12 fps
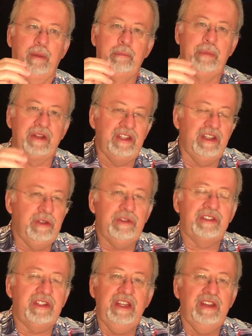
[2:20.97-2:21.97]
But to you,
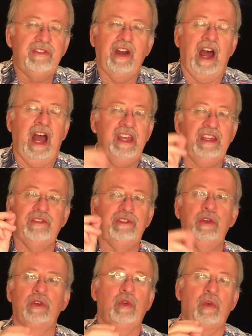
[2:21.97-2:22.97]
Steve, I give
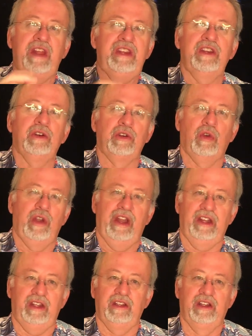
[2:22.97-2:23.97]
you a great deal of
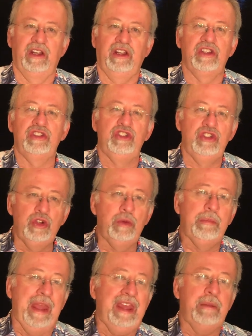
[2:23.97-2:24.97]
credit because you
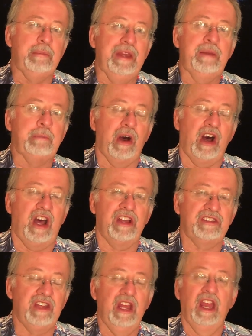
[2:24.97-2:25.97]
made me pause.